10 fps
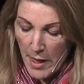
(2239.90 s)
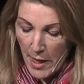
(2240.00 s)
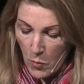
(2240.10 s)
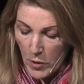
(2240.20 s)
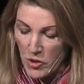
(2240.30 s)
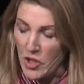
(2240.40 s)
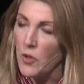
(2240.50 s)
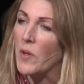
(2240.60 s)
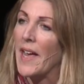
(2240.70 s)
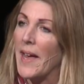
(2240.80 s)
in which
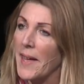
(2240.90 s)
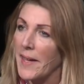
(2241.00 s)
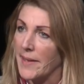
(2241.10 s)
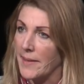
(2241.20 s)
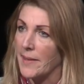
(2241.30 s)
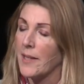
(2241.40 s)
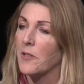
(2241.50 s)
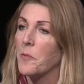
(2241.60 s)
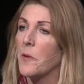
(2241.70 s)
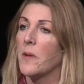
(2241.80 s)
you can
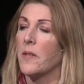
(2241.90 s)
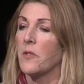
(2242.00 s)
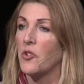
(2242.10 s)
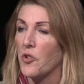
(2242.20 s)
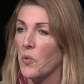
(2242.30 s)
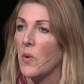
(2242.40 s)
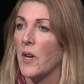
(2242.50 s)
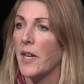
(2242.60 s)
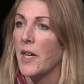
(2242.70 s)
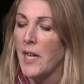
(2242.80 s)
experience
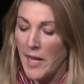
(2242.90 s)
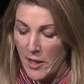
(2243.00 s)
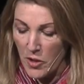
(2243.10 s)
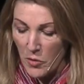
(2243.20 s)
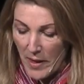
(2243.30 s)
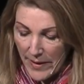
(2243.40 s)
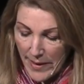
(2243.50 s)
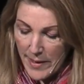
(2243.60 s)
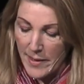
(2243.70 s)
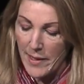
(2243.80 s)
joy and you
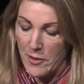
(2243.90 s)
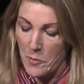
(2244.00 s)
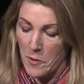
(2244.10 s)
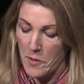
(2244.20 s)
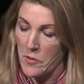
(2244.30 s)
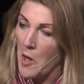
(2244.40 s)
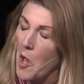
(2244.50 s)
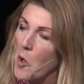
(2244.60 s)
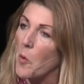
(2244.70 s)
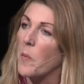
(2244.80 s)
can experience
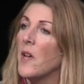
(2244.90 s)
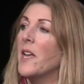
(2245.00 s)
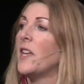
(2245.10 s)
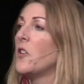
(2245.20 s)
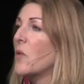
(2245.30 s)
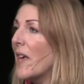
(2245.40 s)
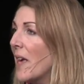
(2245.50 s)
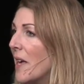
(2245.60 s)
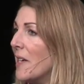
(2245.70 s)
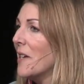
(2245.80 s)
hope and you
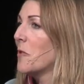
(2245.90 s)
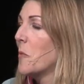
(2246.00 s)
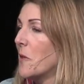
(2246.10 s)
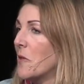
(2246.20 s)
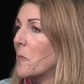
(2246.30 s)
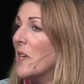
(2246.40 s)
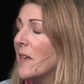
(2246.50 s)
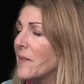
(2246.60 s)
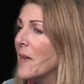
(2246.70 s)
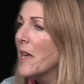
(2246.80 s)
can experience
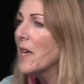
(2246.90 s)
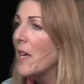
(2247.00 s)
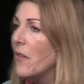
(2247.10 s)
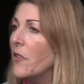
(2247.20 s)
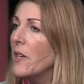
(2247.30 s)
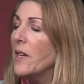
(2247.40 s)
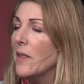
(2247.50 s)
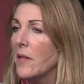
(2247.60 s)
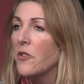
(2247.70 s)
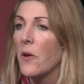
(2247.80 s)
peace even
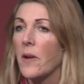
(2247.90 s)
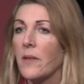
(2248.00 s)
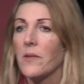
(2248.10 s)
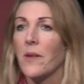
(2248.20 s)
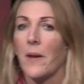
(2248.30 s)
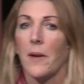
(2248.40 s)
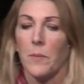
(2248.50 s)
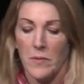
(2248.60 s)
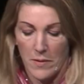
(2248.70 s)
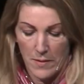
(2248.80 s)
in the darkest
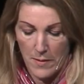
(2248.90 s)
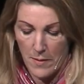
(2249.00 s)
times.